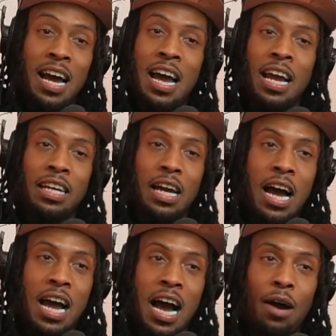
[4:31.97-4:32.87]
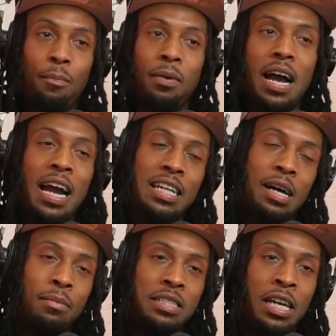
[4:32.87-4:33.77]
I ain't. I, I bro, I ain't. I'm
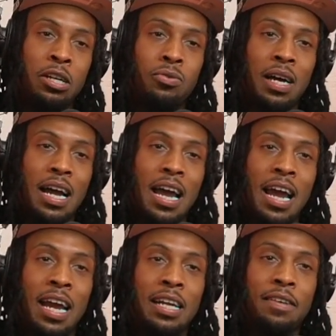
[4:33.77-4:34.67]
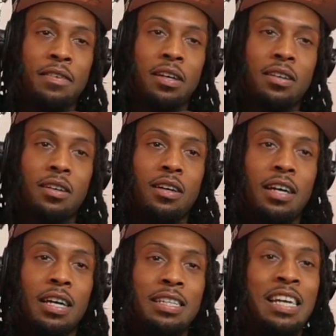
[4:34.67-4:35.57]
gonna tell you, like, I ain't even.
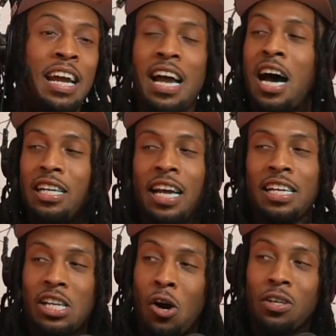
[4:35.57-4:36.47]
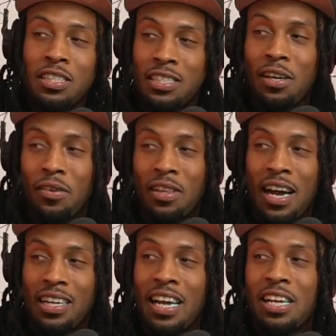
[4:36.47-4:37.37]
They are. Uh, they noticed it.
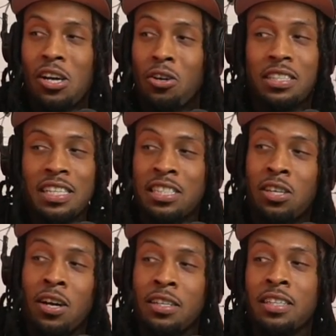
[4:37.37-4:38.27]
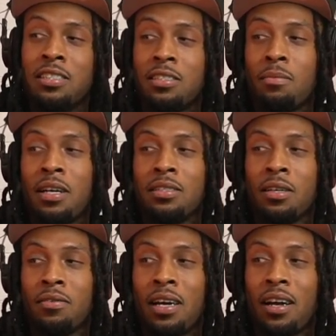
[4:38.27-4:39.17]
Like, they noticed because I started distancing
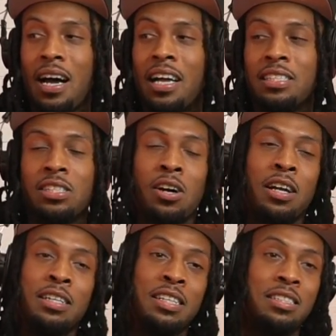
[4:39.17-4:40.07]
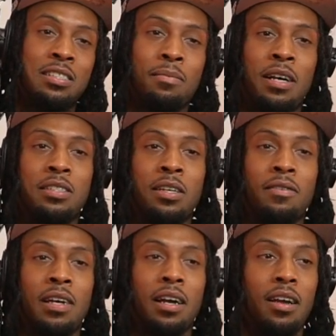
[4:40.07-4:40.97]
myself. Like, mm-hmm. I mm. just started distancing myself.
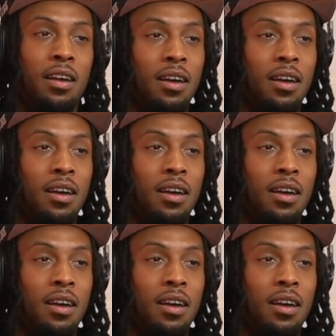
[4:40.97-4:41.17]
Like,